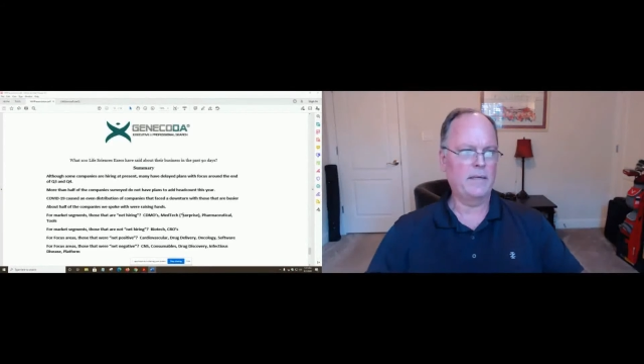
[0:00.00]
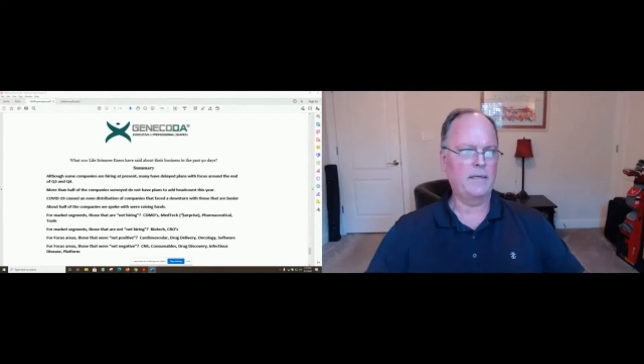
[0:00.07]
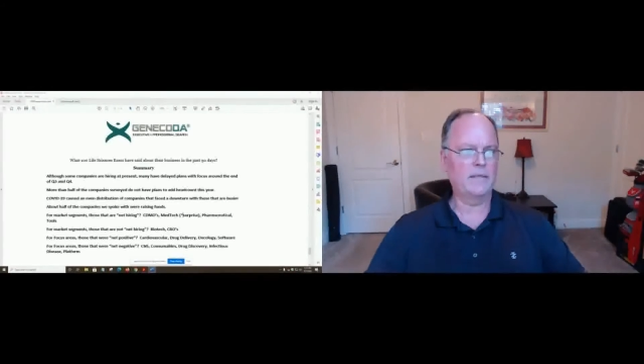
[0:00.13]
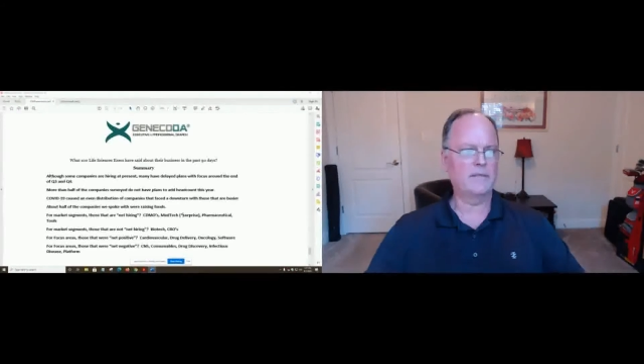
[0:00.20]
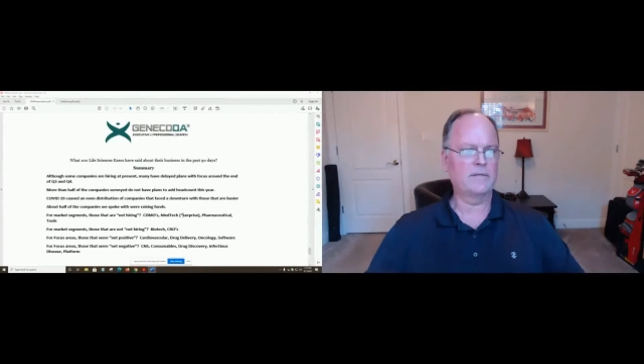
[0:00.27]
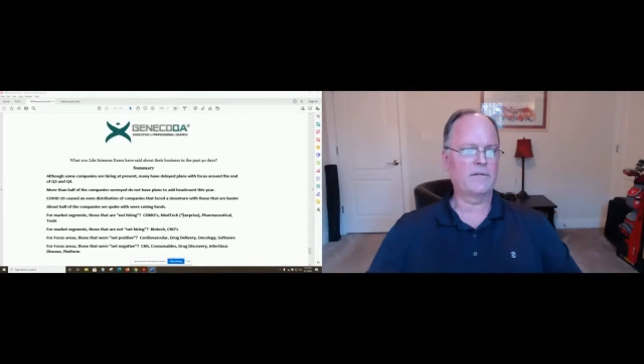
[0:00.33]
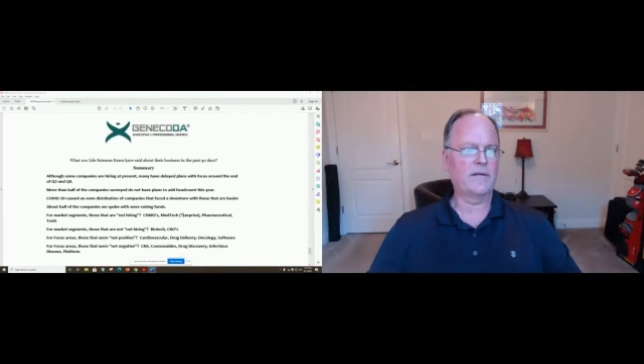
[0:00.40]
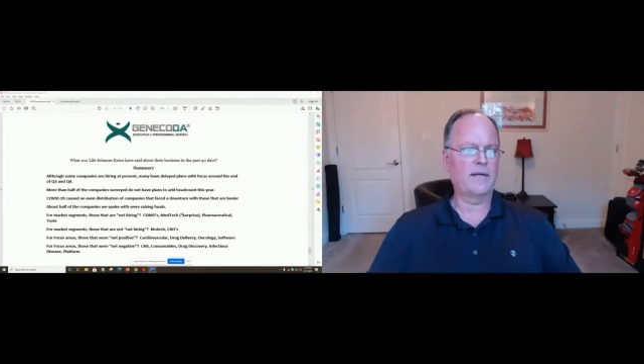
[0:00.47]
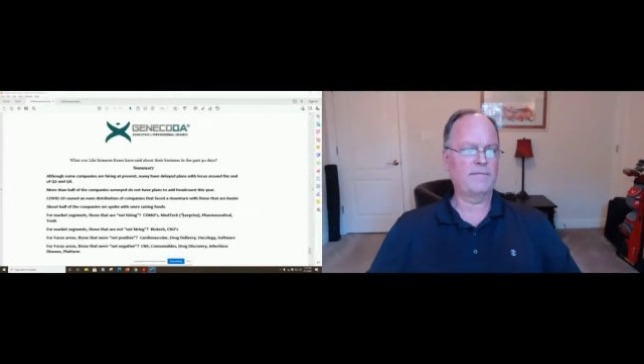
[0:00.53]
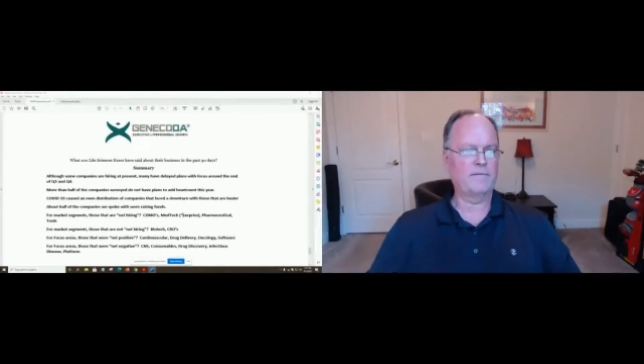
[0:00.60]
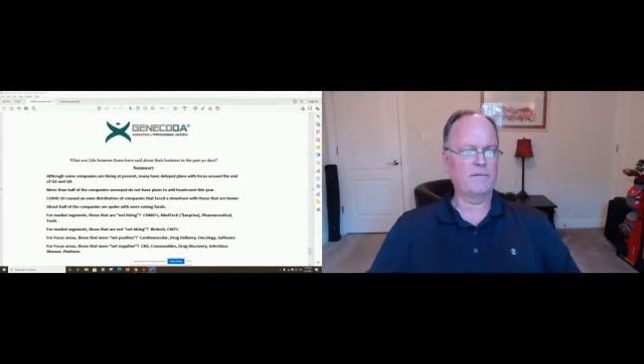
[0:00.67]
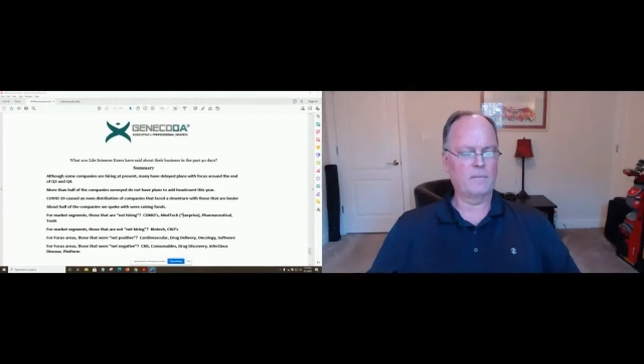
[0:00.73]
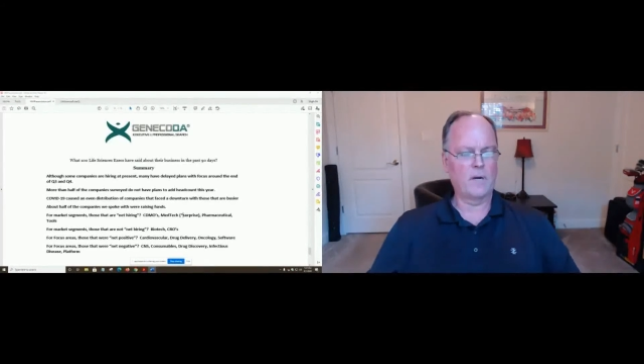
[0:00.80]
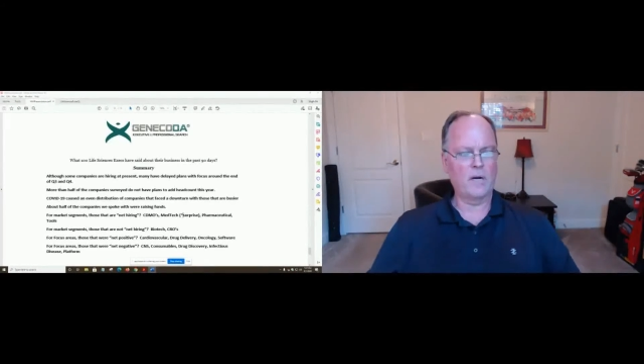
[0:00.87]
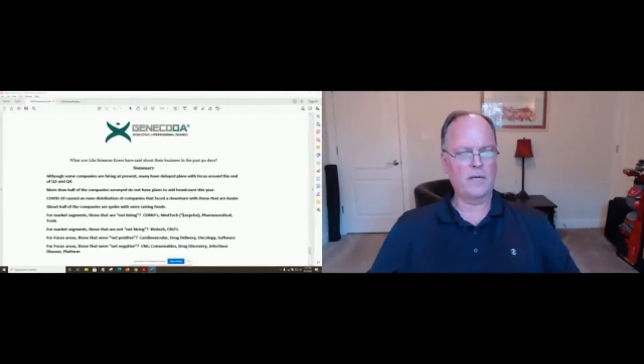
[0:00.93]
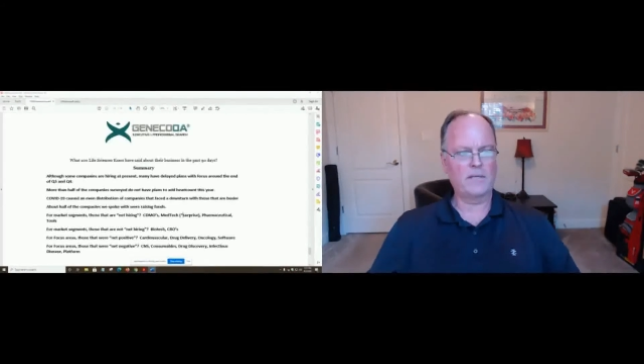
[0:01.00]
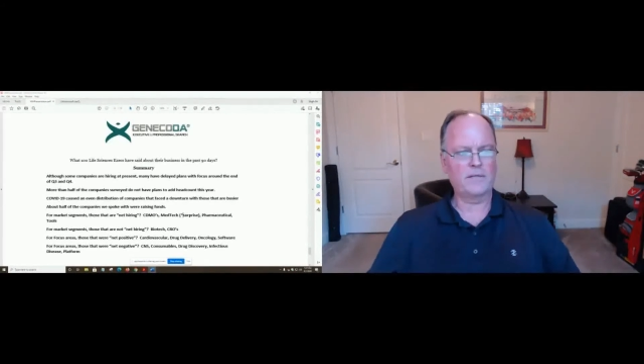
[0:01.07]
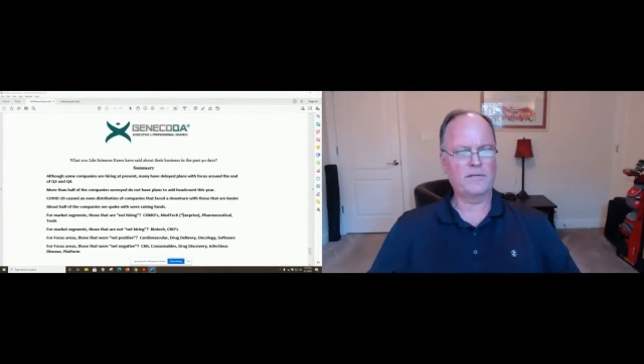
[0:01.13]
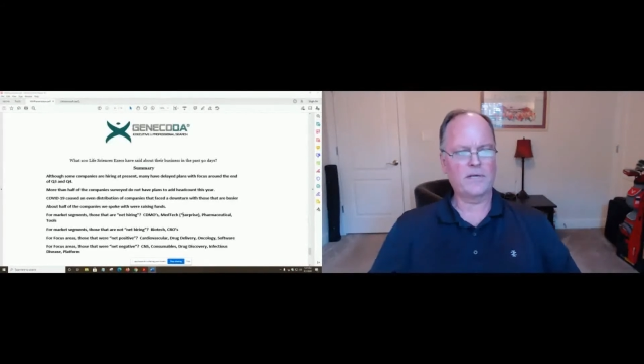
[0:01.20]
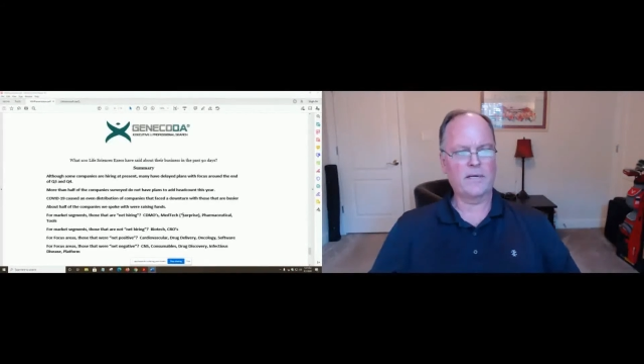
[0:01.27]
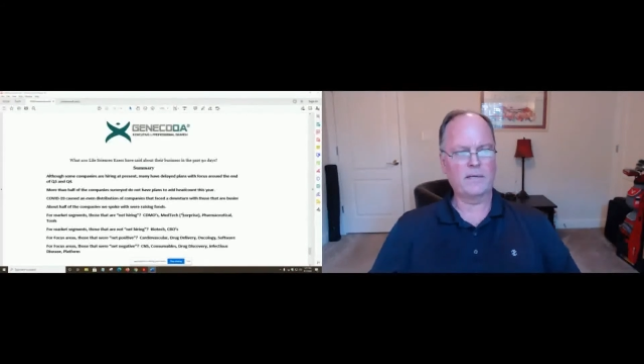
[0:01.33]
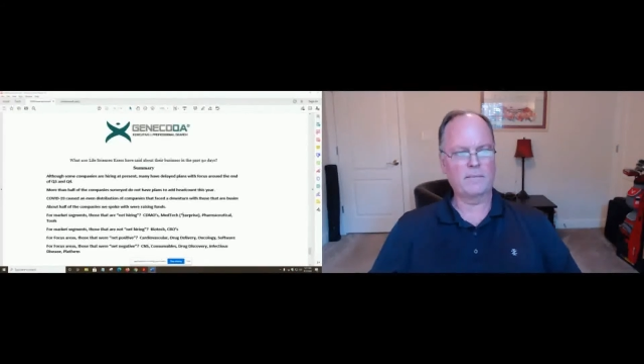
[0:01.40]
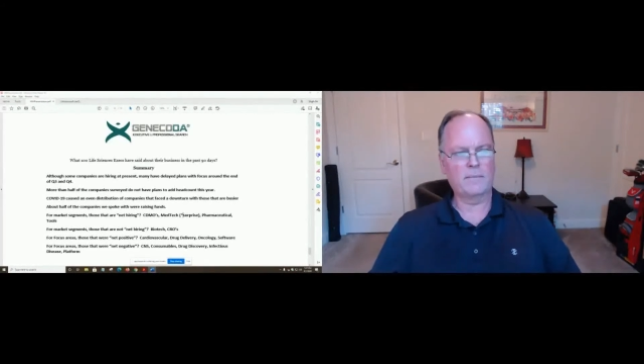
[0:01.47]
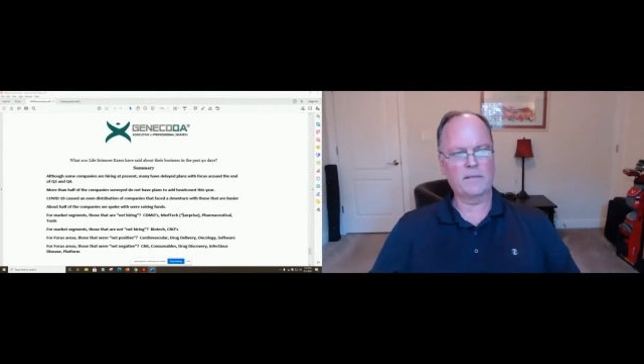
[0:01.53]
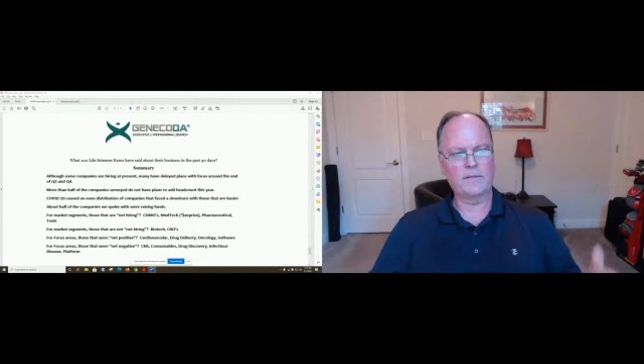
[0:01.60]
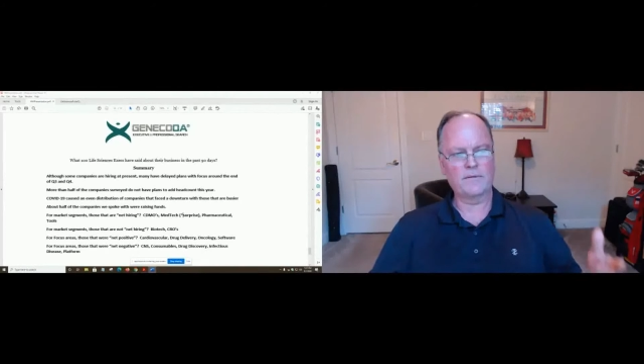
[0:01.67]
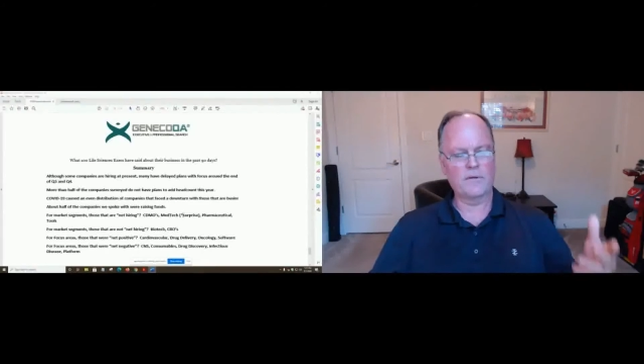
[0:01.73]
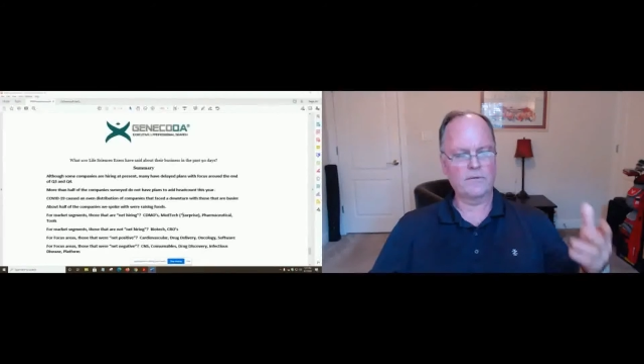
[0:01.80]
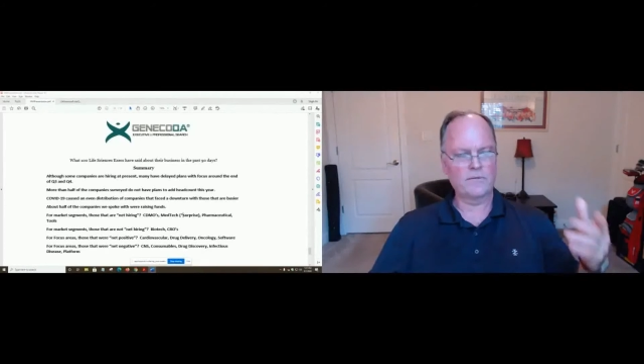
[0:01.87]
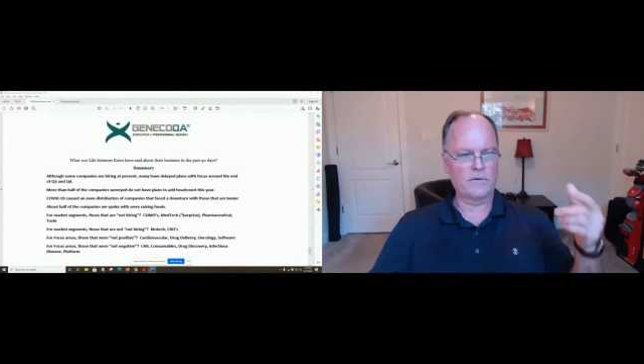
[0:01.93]
is that for the market segments,
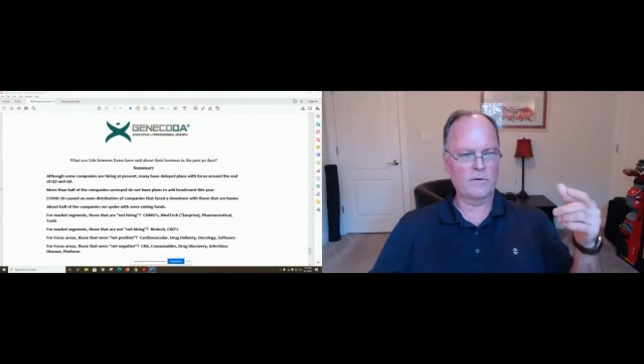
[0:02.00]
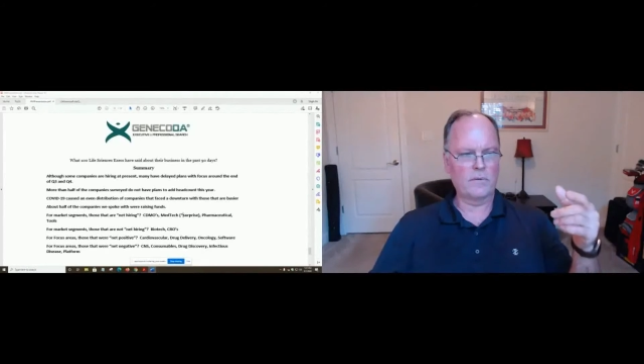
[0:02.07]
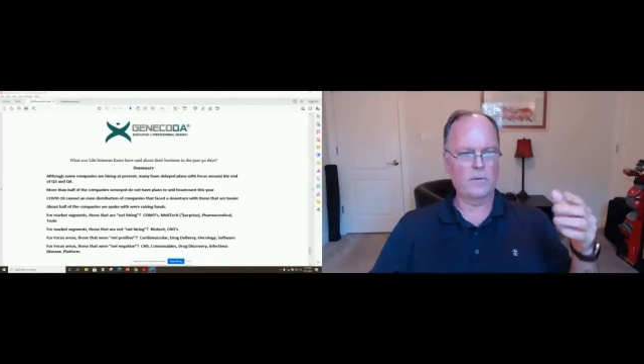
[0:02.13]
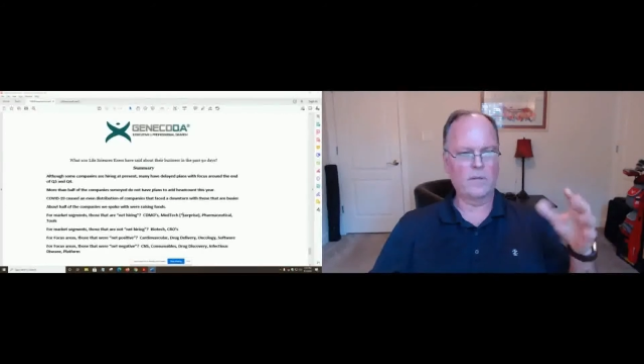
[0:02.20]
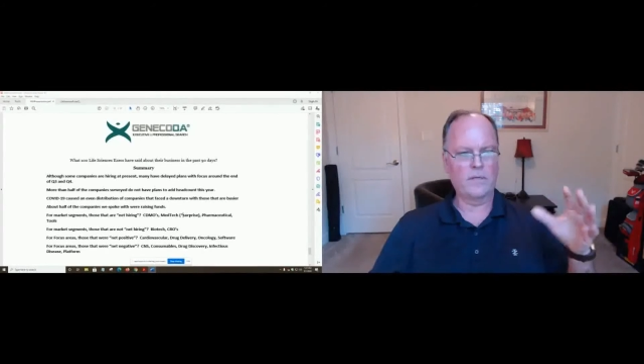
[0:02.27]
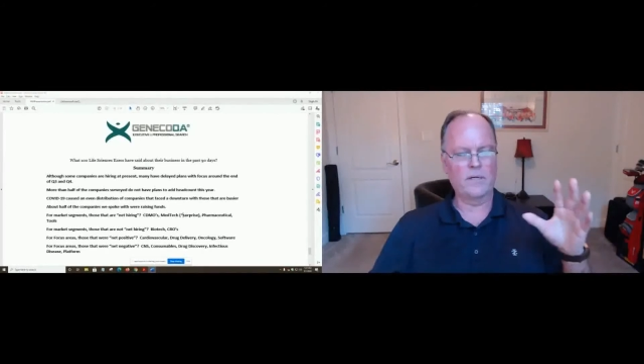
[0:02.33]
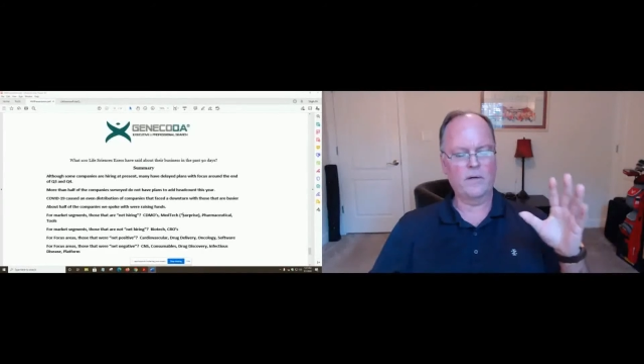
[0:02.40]
those that are,